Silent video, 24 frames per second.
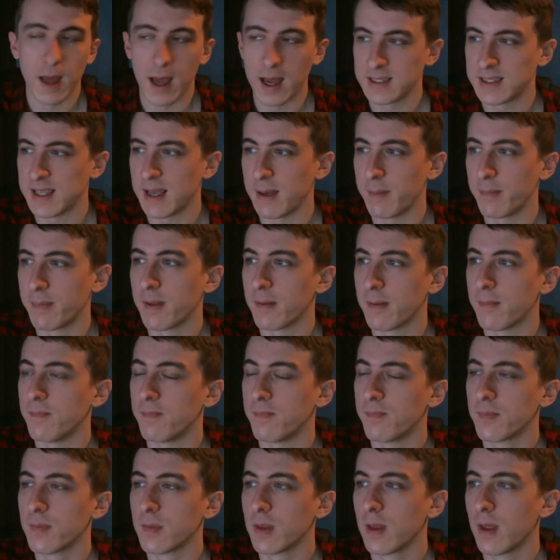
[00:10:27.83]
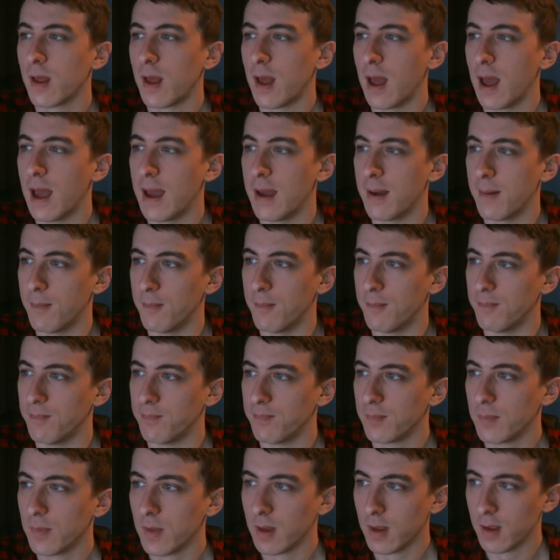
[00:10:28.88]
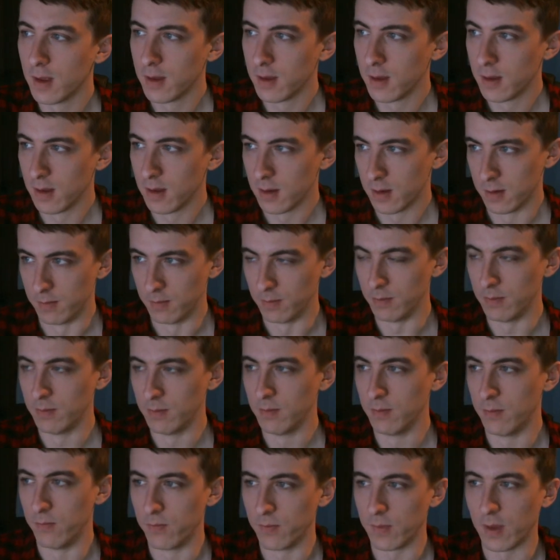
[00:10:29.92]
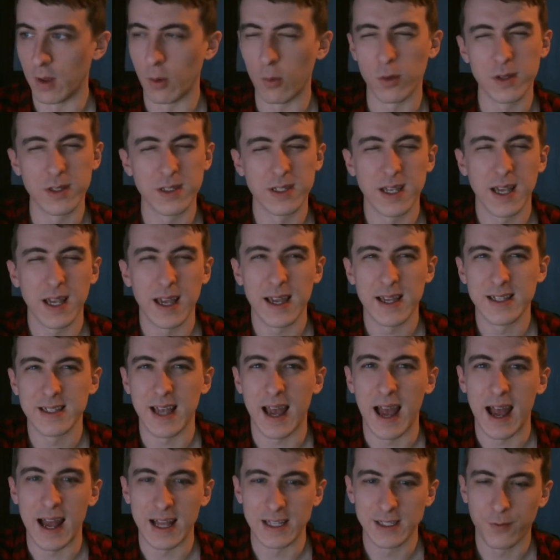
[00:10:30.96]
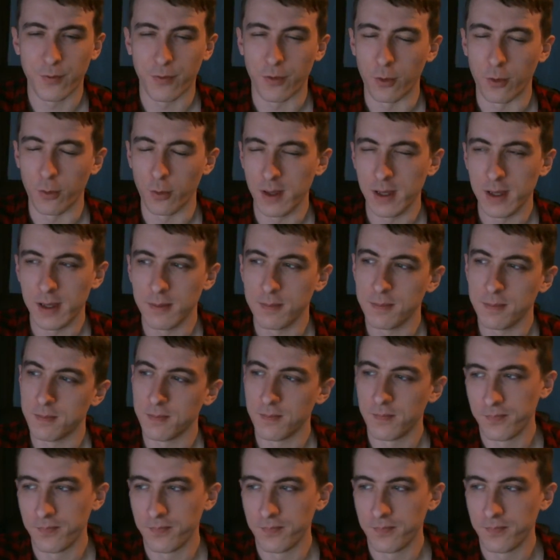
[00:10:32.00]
Except, I wouldn't say it's as fruity.